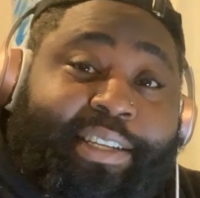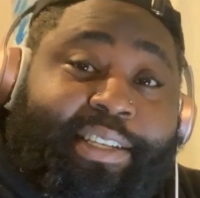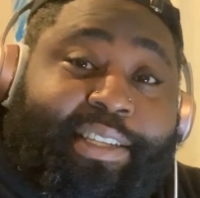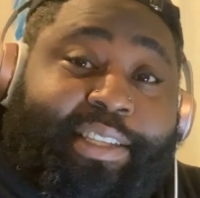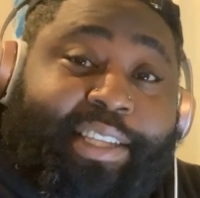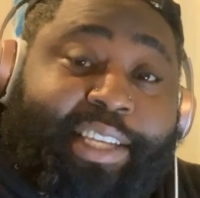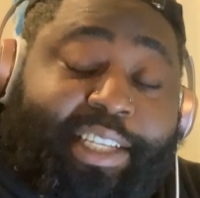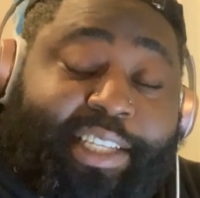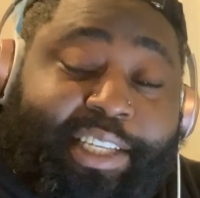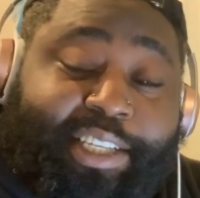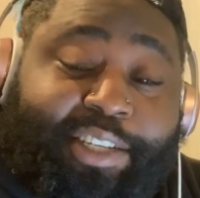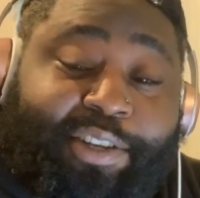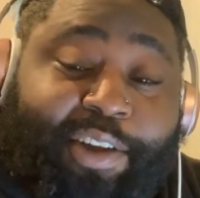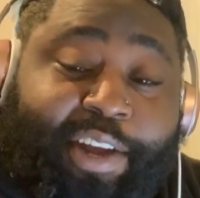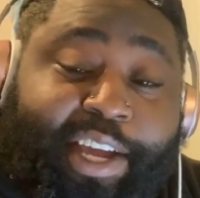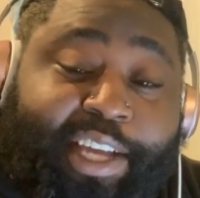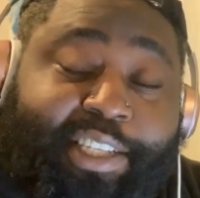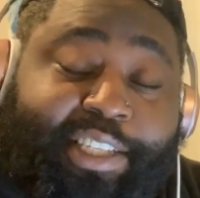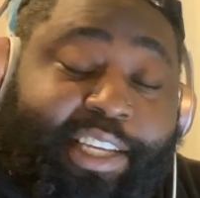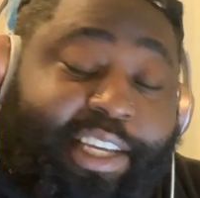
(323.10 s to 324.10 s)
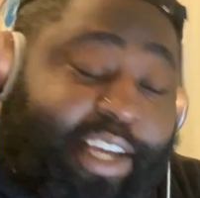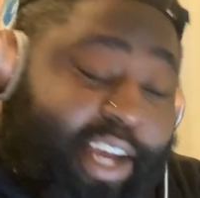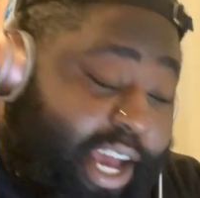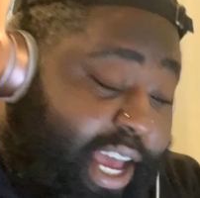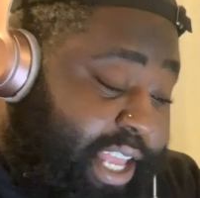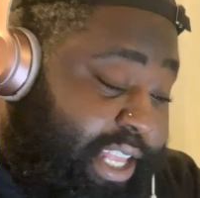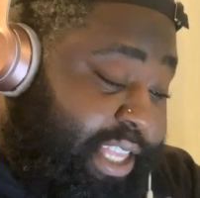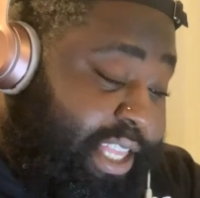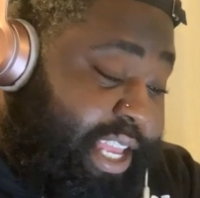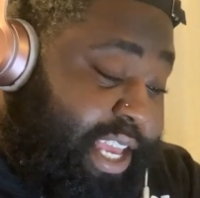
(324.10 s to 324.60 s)
This is crazy.
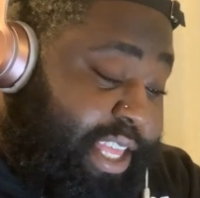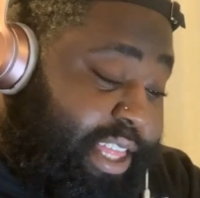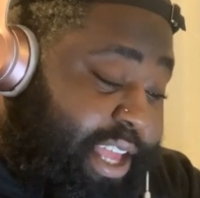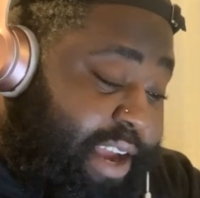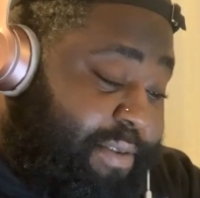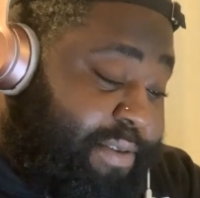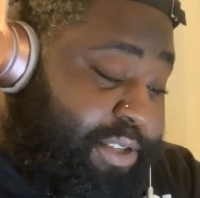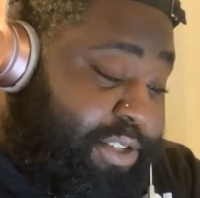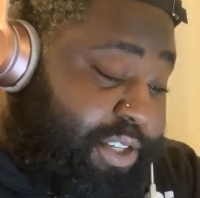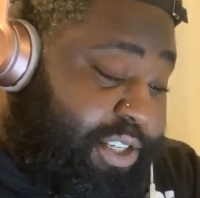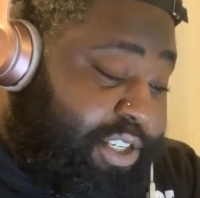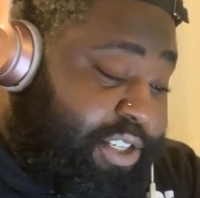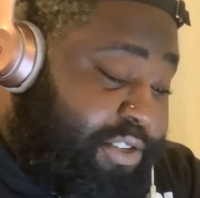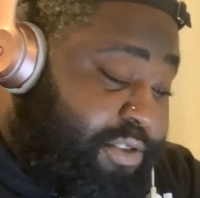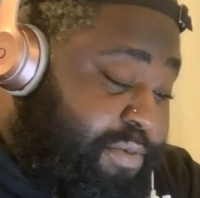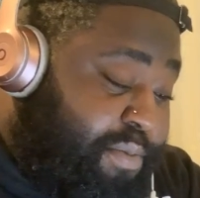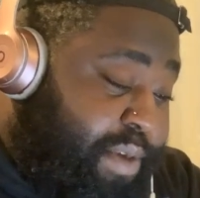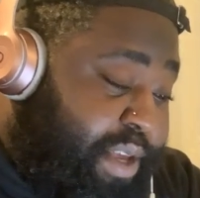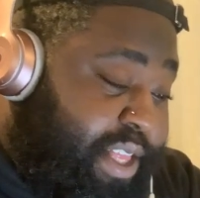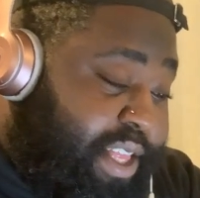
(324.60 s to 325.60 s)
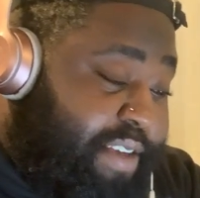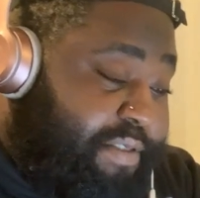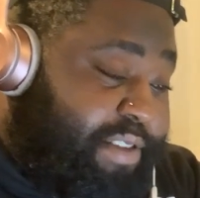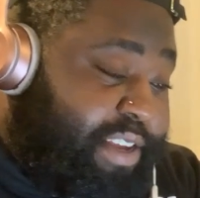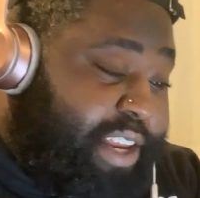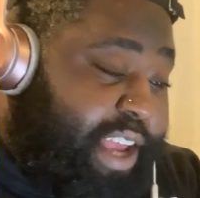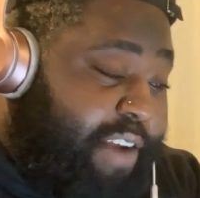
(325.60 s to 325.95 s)
I think that restriction should be lifted.